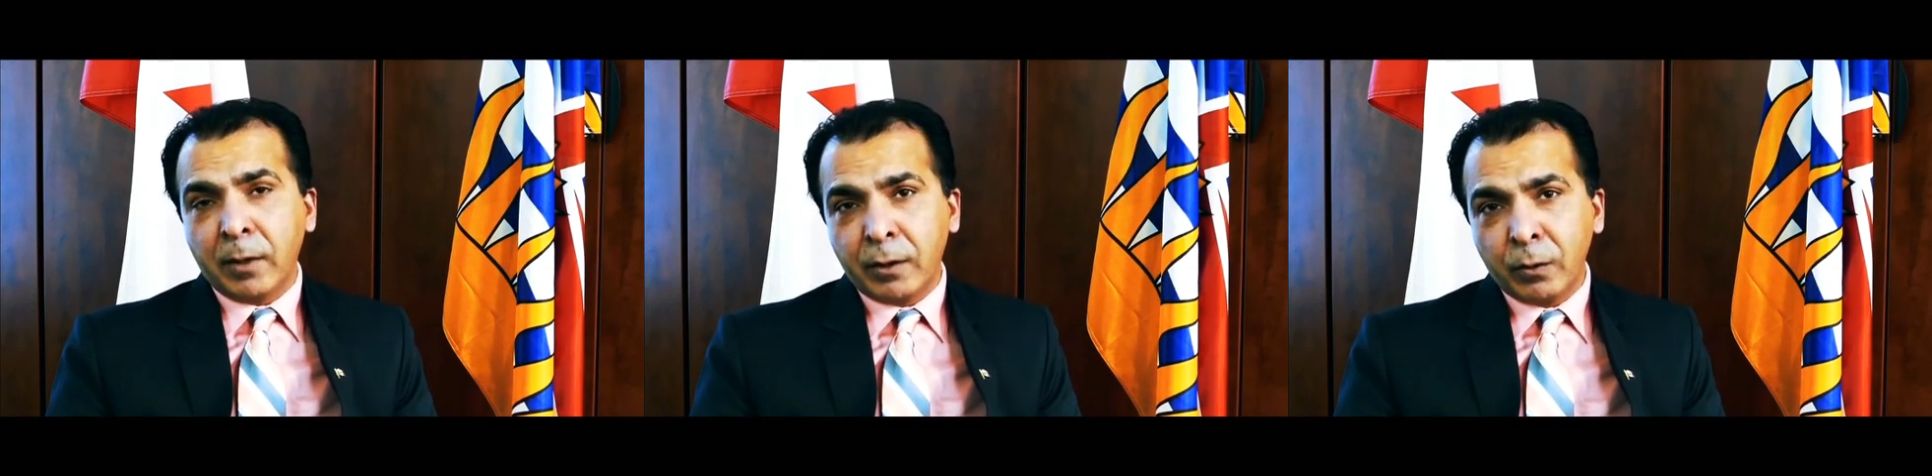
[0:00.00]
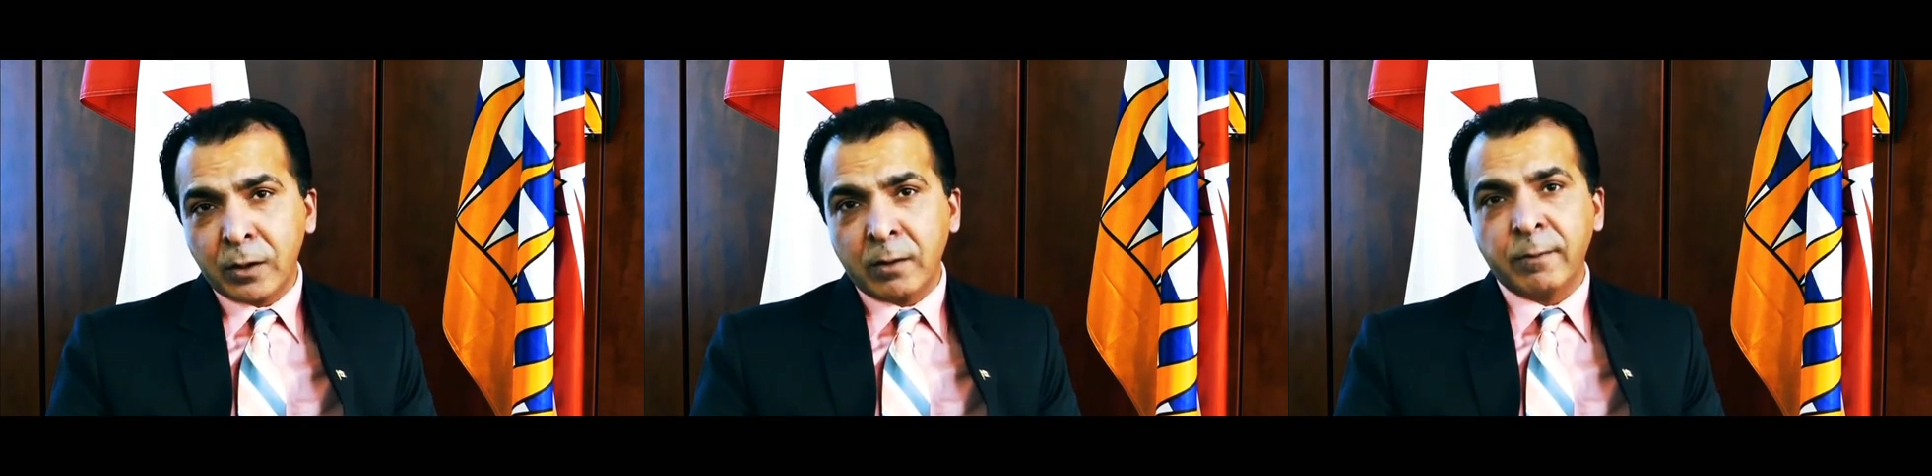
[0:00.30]
my
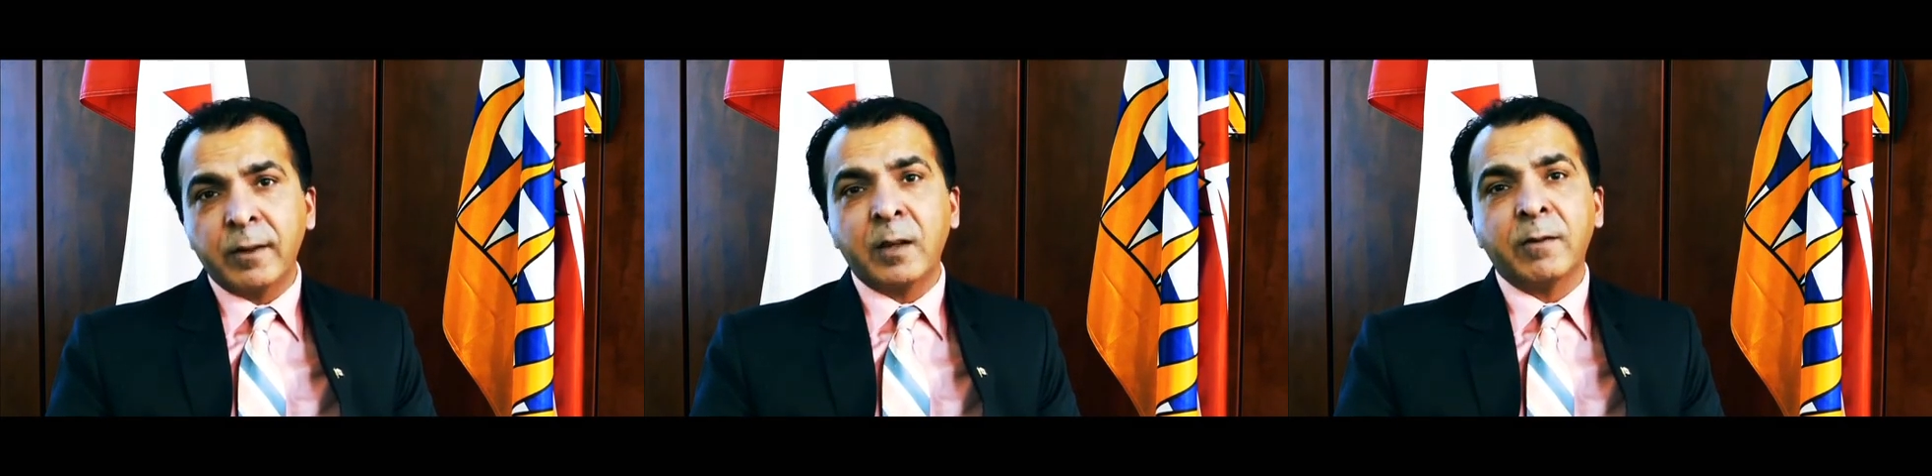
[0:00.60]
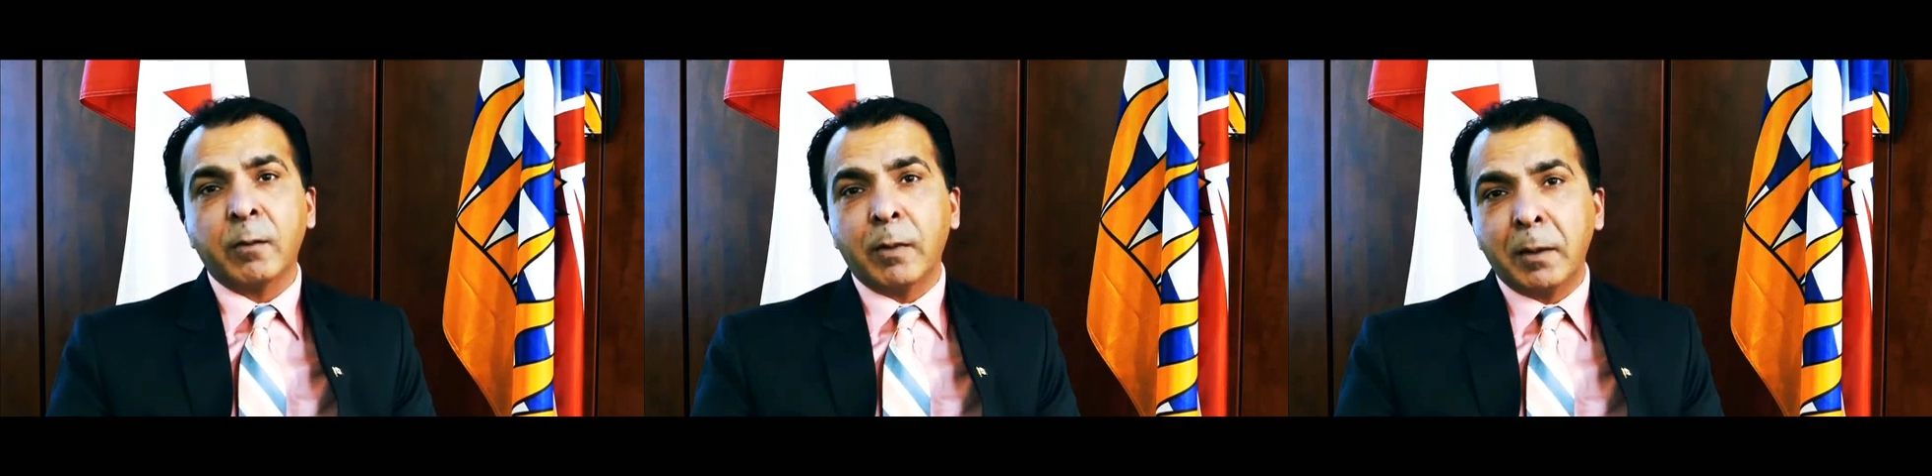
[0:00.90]
tuition fee,
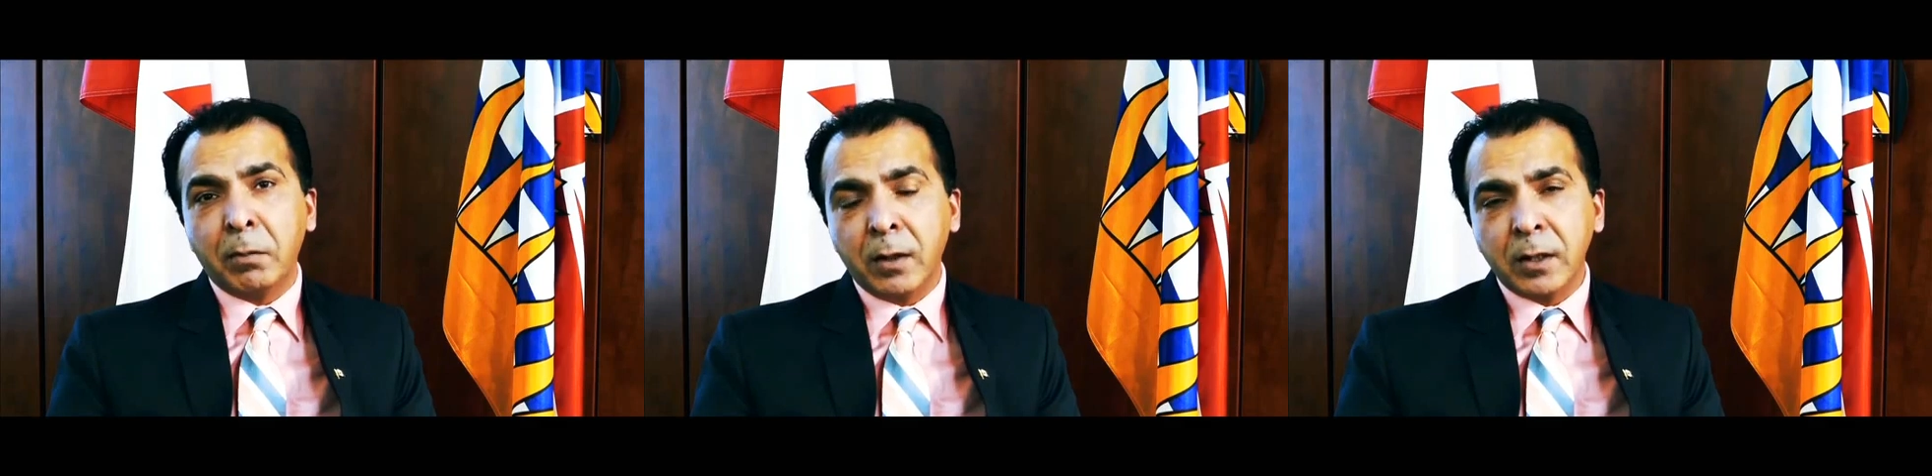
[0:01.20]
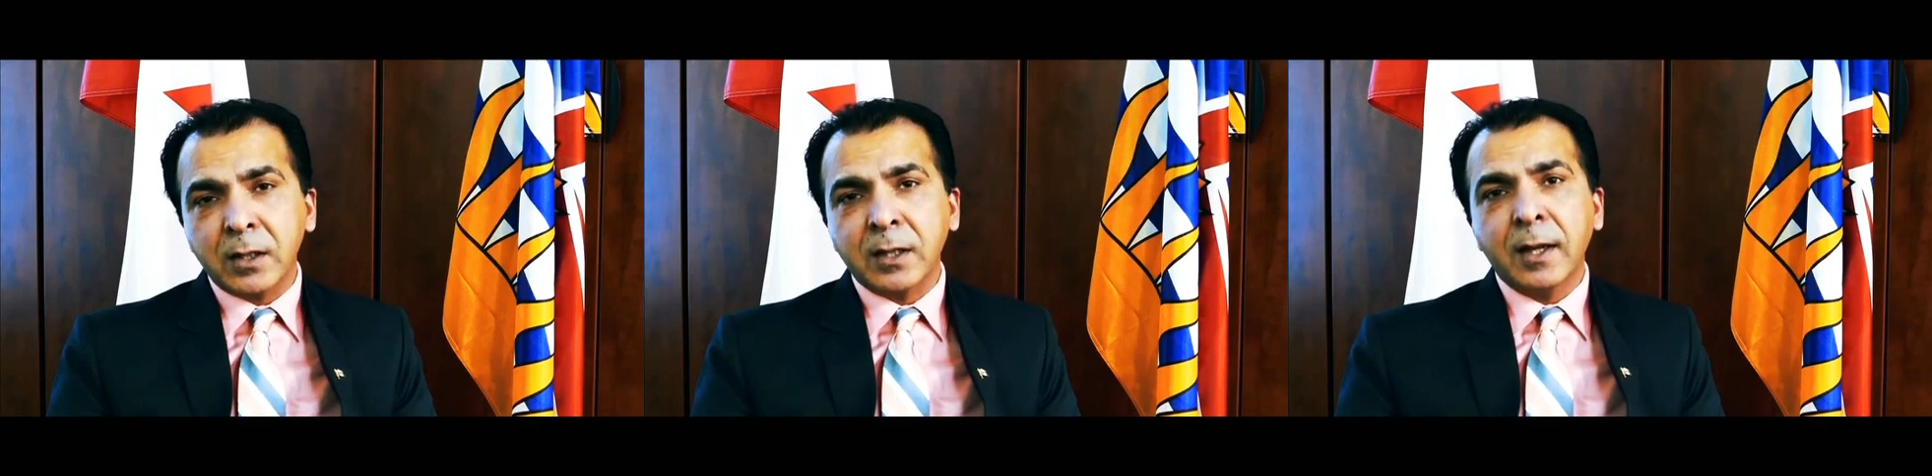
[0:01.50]
for my
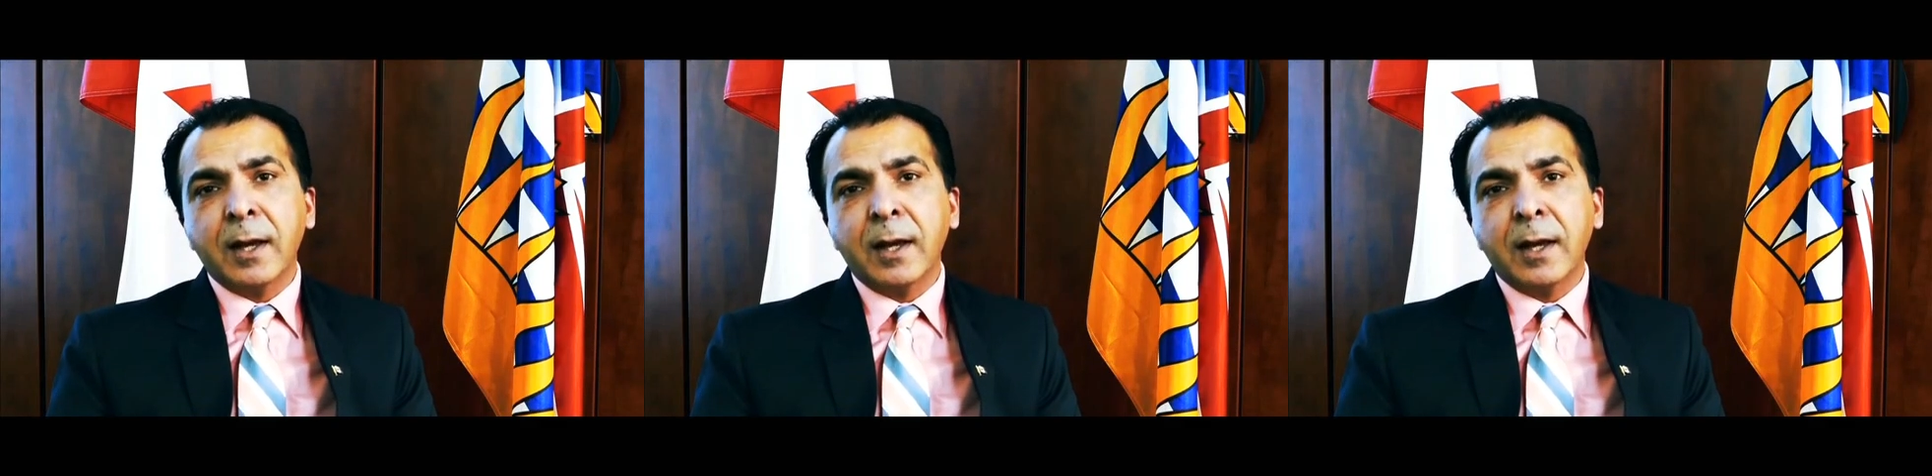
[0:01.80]
books.